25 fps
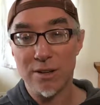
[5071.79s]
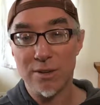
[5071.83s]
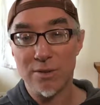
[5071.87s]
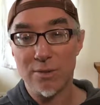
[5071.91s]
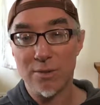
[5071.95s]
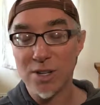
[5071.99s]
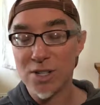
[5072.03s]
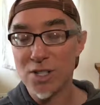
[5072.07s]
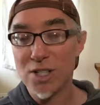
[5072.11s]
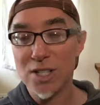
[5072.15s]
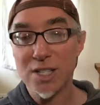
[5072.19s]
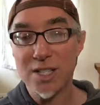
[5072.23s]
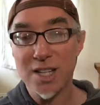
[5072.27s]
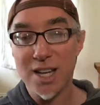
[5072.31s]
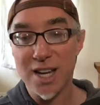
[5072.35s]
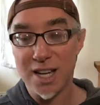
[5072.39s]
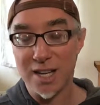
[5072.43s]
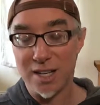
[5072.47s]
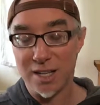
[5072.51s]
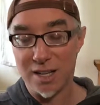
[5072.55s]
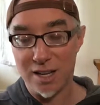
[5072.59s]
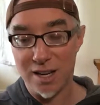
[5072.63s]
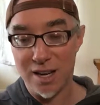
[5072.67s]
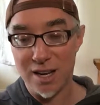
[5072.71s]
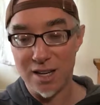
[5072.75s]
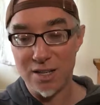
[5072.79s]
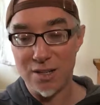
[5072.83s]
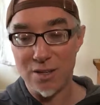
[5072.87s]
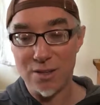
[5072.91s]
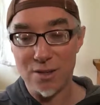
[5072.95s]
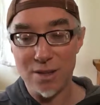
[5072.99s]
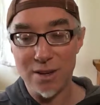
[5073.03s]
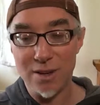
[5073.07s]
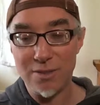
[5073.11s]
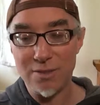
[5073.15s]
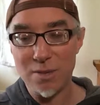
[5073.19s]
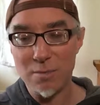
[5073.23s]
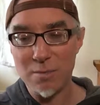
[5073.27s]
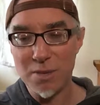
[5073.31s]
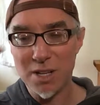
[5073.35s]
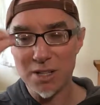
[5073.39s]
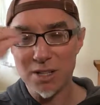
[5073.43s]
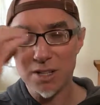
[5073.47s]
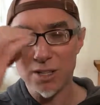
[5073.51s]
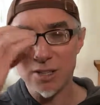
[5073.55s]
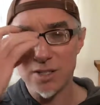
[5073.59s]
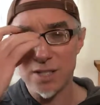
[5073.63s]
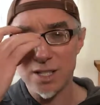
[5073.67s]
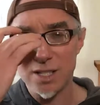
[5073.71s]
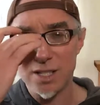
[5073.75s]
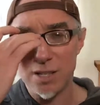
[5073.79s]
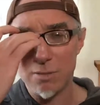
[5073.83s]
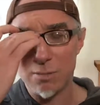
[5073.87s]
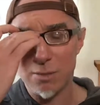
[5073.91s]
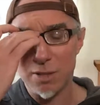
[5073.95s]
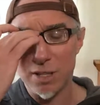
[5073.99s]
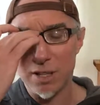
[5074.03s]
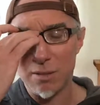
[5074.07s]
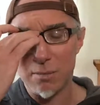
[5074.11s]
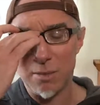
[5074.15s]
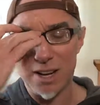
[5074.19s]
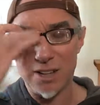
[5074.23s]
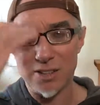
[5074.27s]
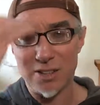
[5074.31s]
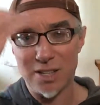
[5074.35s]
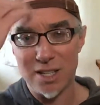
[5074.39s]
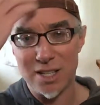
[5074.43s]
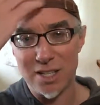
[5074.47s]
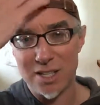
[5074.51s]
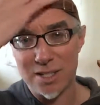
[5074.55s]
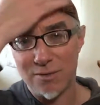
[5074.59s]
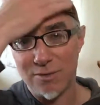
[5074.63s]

What does it take? And you have to be a little disciplined about this.